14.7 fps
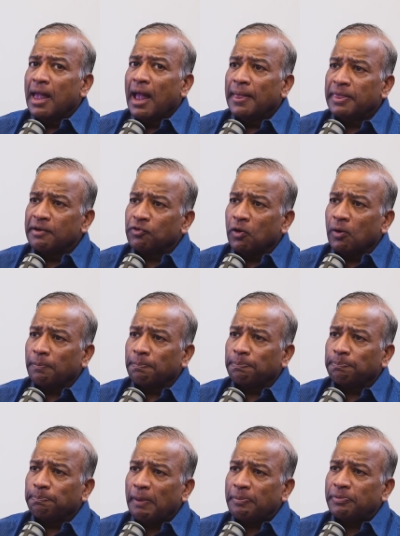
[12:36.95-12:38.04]
And therefore,
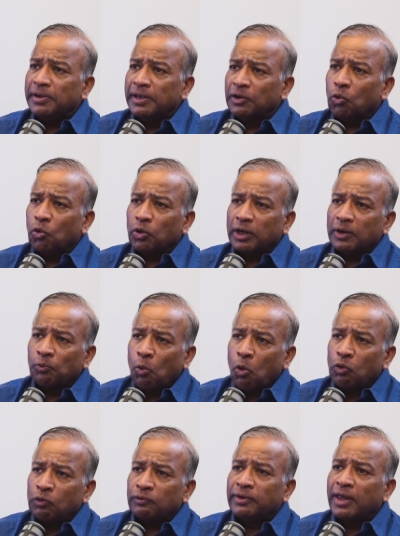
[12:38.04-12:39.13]
Pepsi and Coke
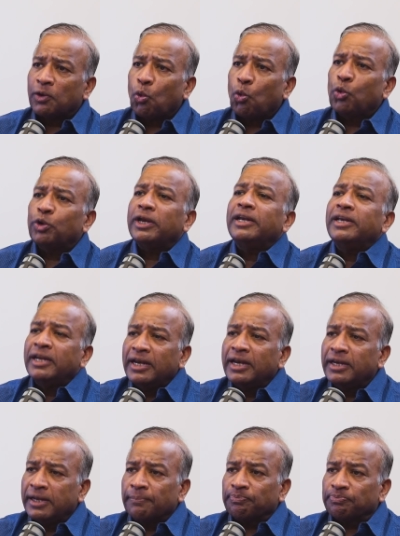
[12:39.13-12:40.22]
evolved their own Indian
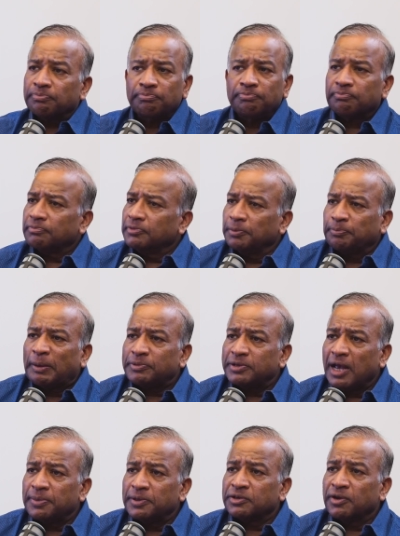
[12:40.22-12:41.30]
idiom. Right. Pepsi
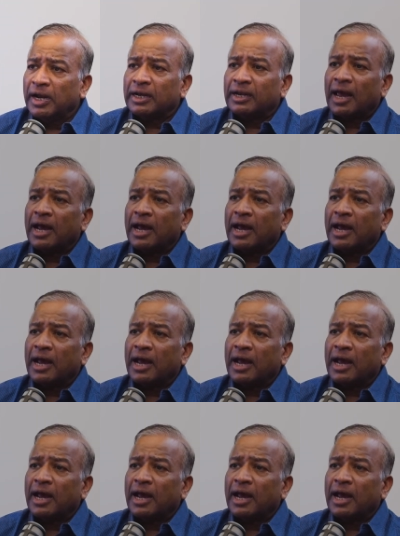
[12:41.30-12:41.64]
had this great